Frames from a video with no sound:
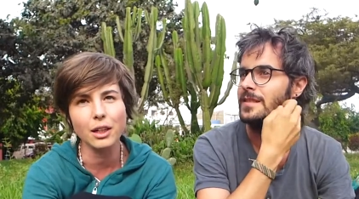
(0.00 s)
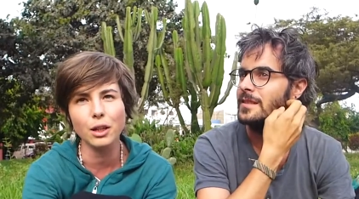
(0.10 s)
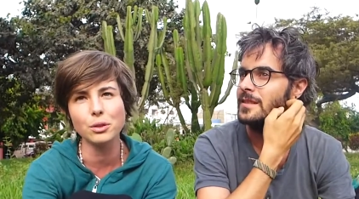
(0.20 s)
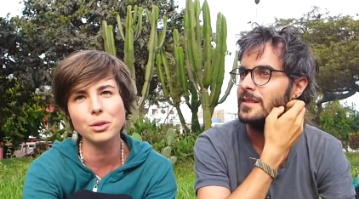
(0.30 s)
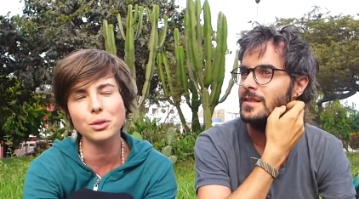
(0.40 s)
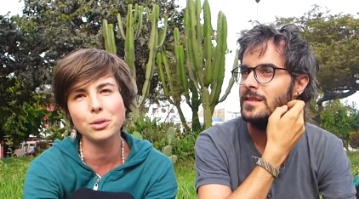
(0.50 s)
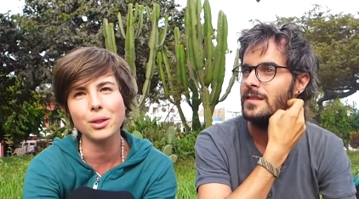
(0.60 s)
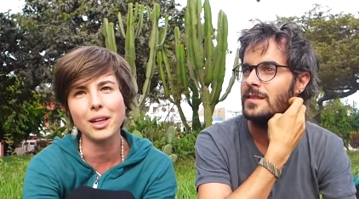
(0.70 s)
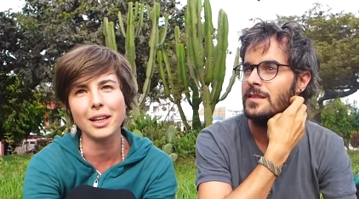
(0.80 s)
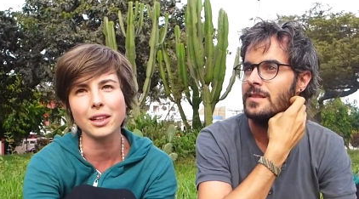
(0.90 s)
Speaker 1: close to
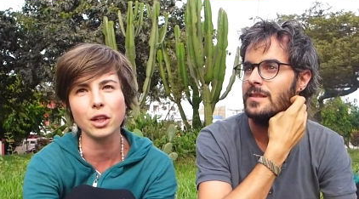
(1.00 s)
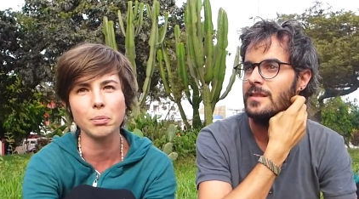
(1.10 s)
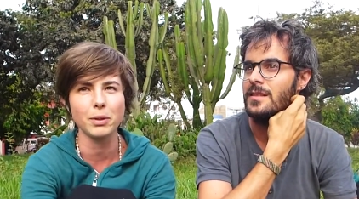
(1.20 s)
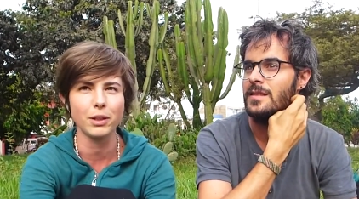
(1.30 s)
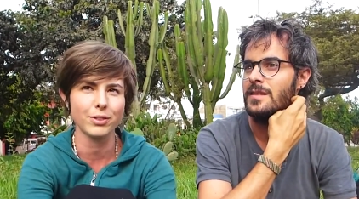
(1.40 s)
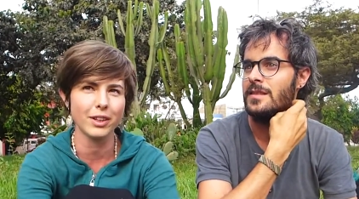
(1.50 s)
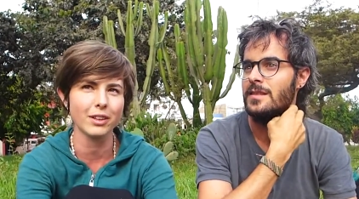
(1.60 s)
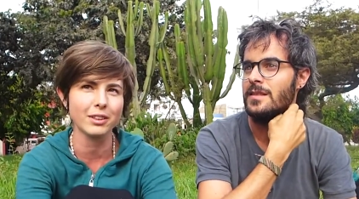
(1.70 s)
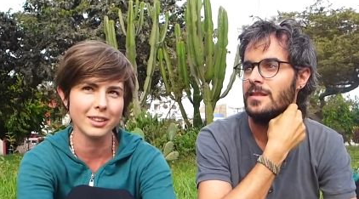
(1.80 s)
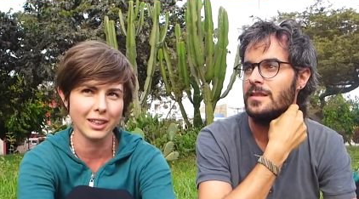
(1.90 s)
a couple of
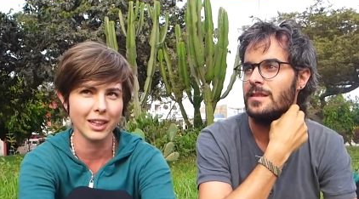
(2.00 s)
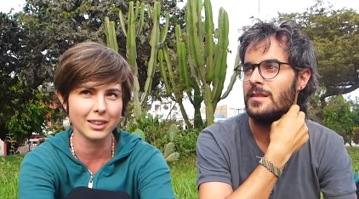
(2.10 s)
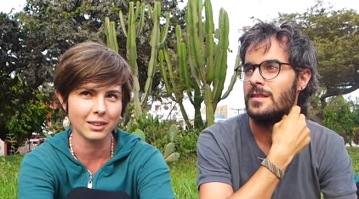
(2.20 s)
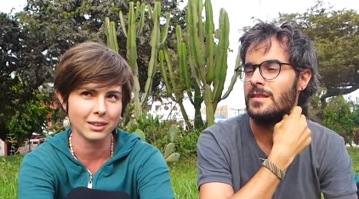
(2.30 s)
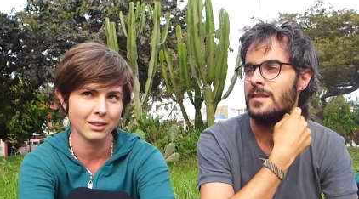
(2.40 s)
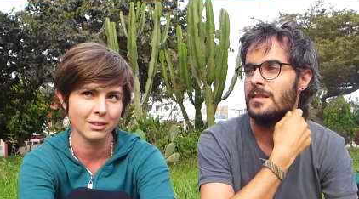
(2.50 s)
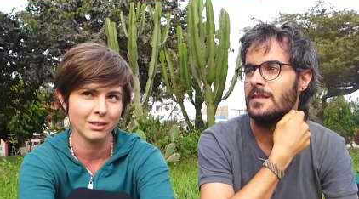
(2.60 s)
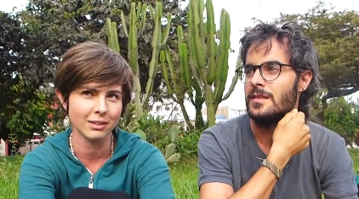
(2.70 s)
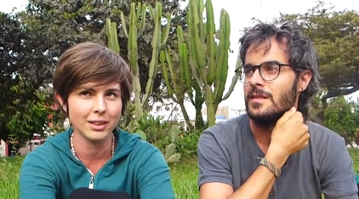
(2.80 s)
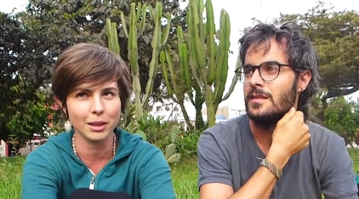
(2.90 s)
girls and asked
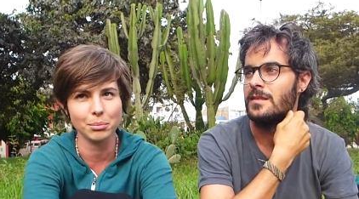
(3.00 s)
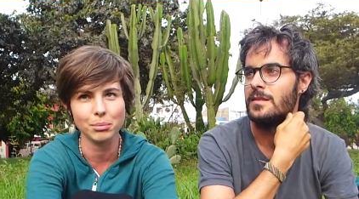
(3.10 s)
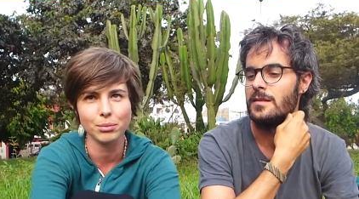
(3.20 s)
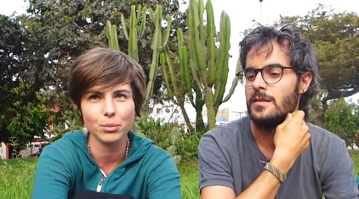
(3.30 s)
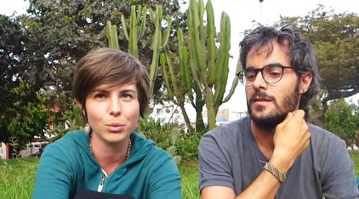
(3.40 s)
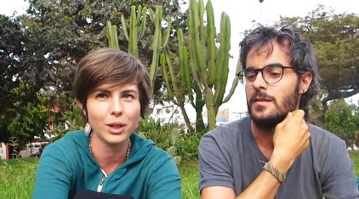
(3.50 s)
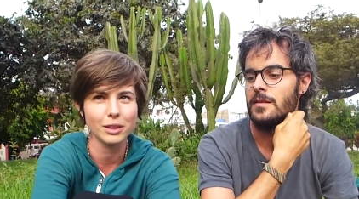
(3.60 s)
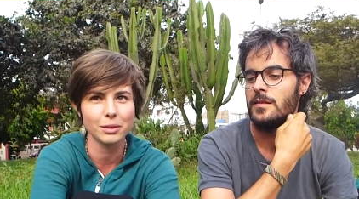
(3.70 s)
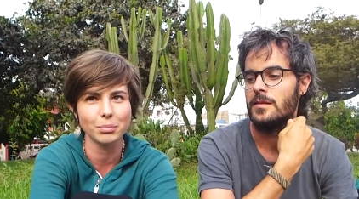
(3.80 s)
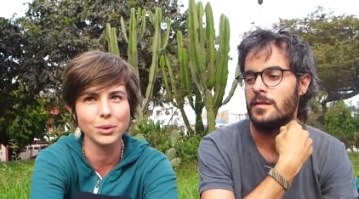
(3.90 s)
them
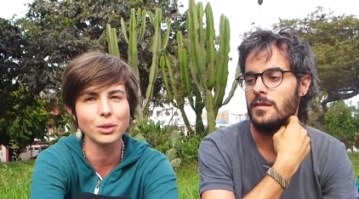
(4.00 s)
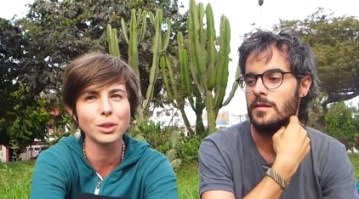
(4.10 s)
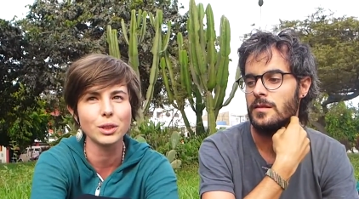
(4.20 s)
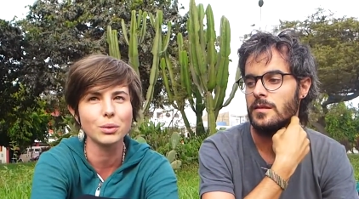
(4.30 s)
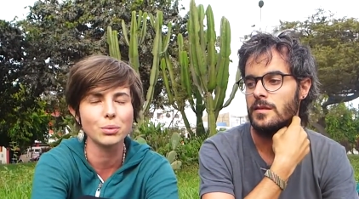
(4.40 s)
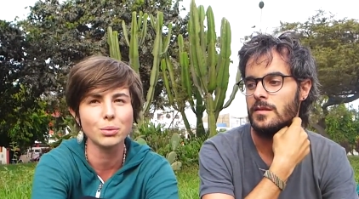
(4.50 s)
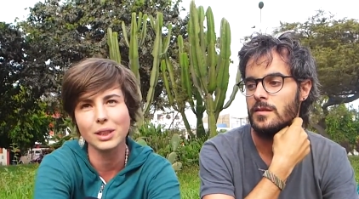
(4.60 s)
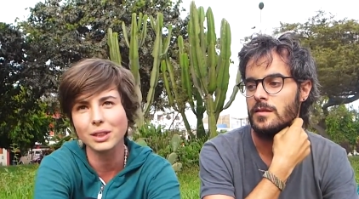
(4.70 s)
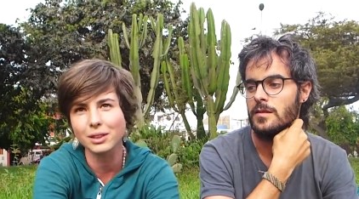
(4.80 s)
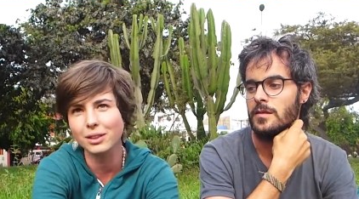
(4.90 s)
what music
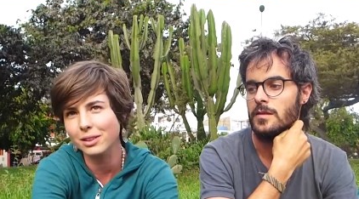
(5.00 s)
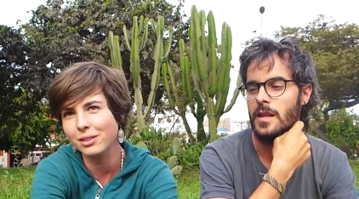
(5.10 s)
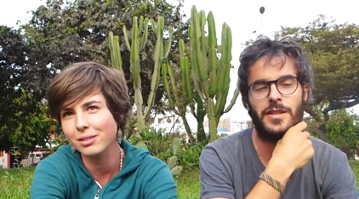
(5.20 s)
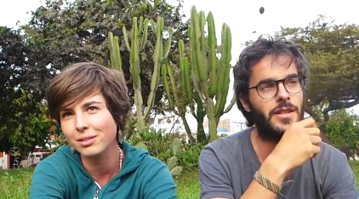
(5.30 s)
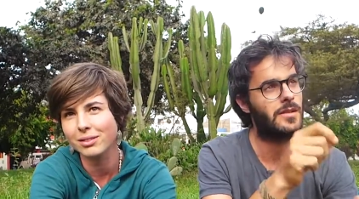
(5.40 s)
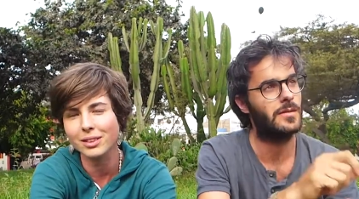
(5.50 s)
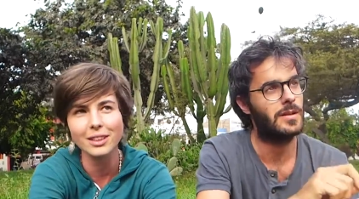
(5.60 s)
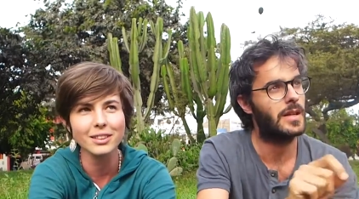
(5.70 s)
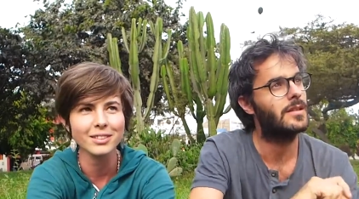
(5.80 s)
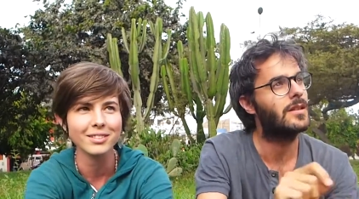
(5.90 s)
was?
Speaker 2: Yeah, just to
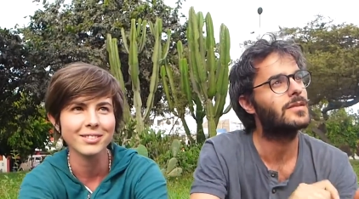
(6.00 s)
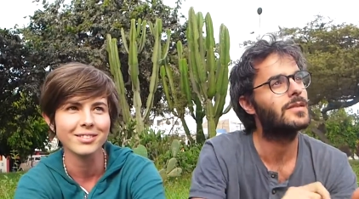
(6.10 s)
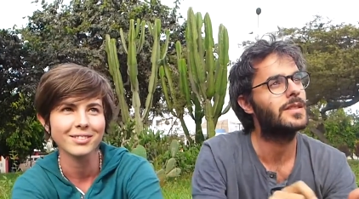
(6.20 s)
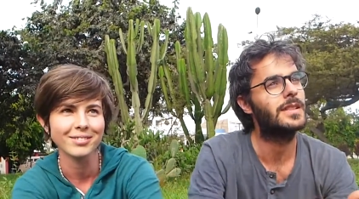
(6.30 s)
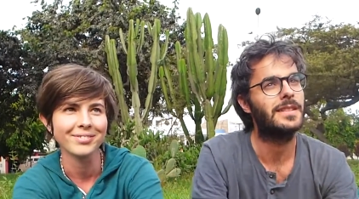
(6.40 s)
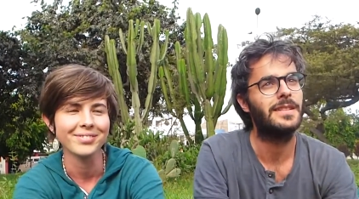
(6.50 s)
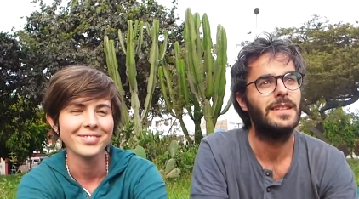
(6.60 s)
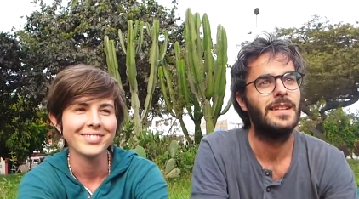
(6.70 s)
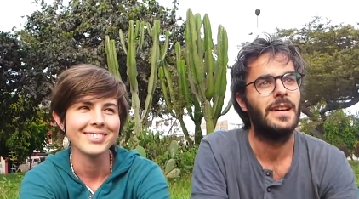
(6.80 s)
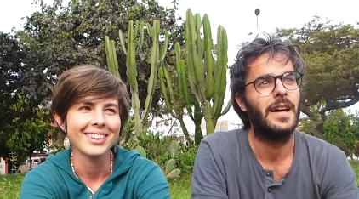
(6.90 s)
take note of it,
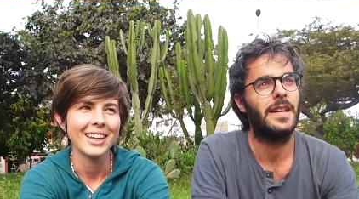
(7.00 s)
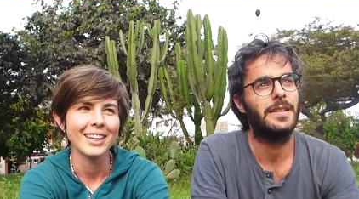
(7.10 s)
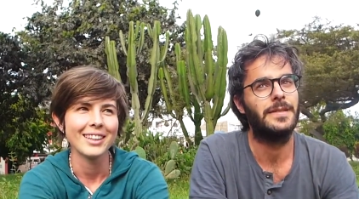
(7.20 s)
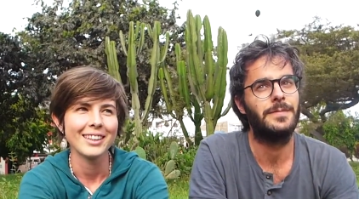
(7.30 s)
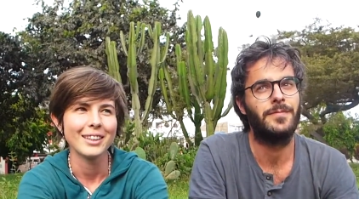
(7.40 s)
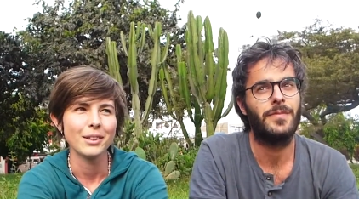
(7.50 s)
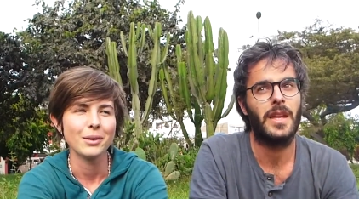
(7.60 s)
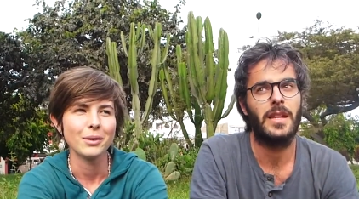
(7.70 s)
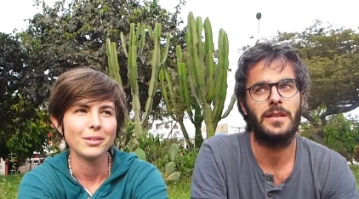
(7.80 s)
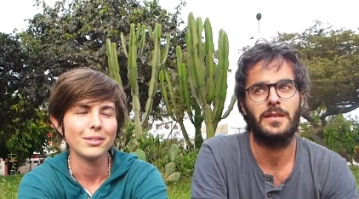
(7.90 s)
and
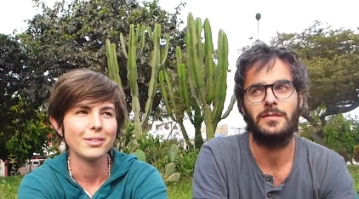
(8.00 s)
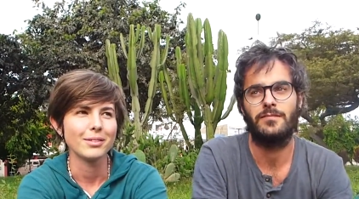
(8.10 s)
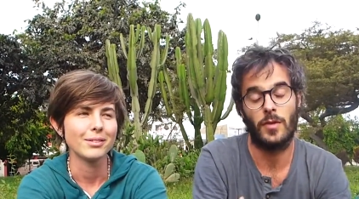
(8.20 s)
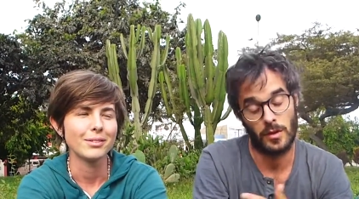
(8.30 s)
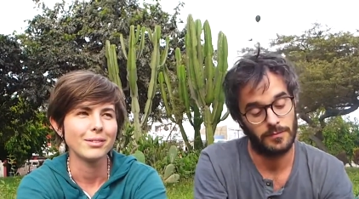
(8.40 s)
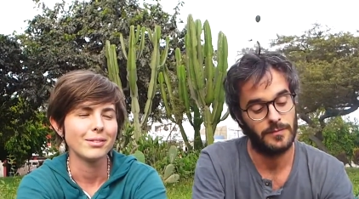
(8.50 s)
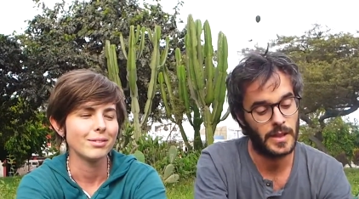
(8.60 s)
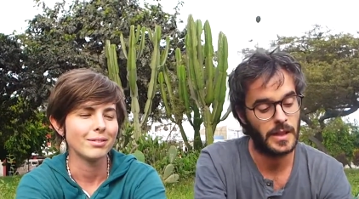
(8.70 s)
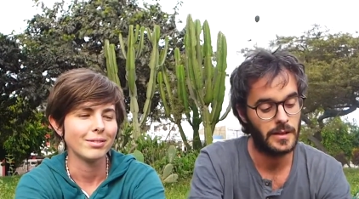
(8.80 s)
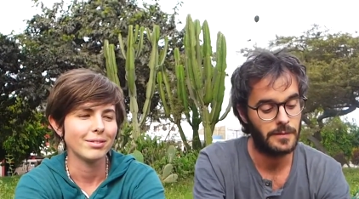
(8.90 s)
and well,
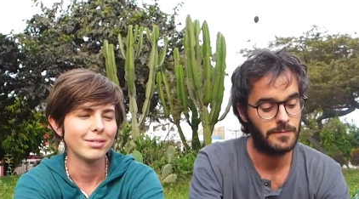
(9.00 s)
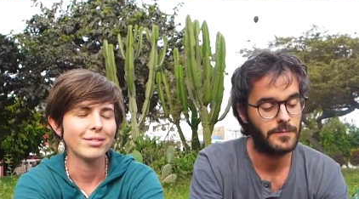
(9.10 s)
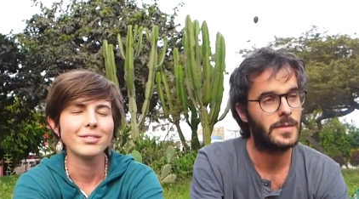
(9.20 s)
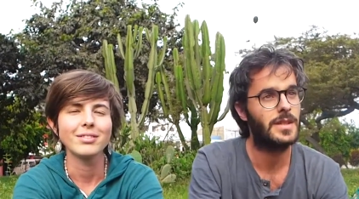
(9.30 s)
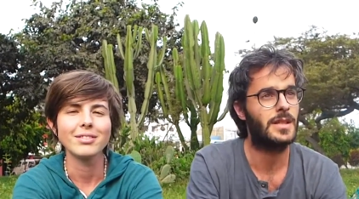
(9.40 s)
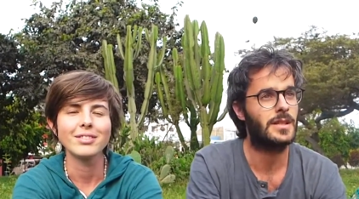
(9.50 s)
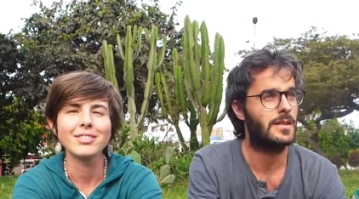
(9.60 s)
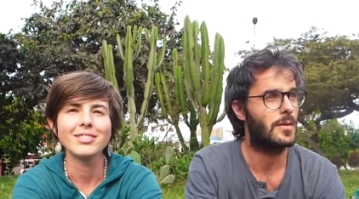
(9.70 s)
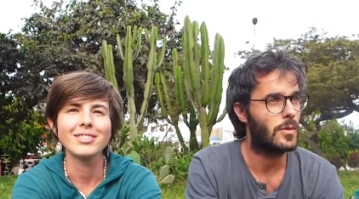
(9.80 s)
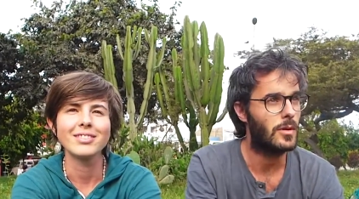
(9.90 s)
they just
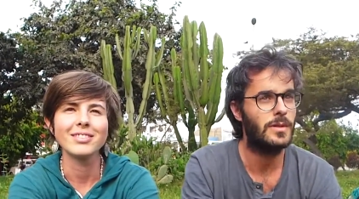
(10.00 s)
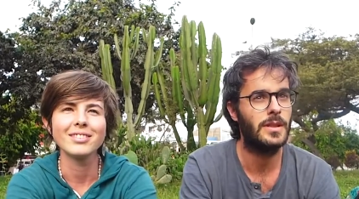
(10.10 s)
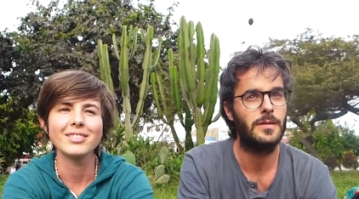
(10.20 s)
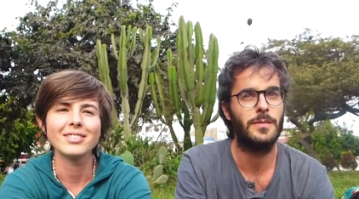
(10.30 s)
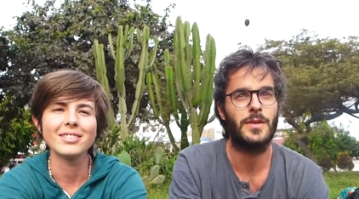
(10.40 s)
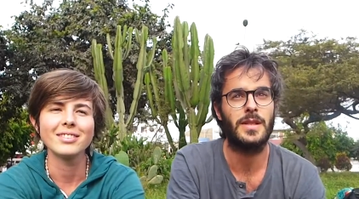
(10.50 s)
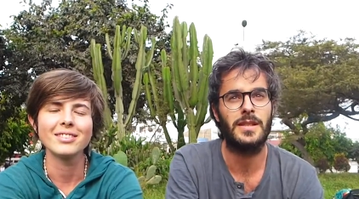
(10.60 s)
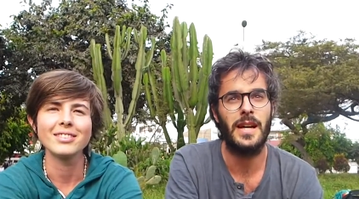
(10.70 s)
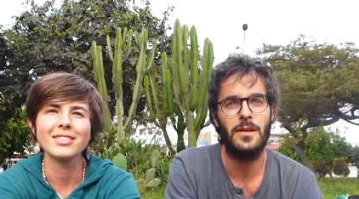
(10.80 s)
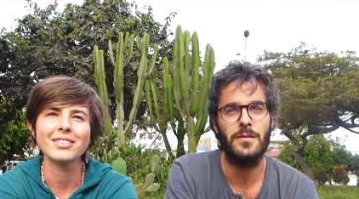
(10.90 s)
wrote the music
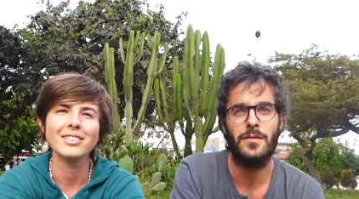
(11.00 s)
down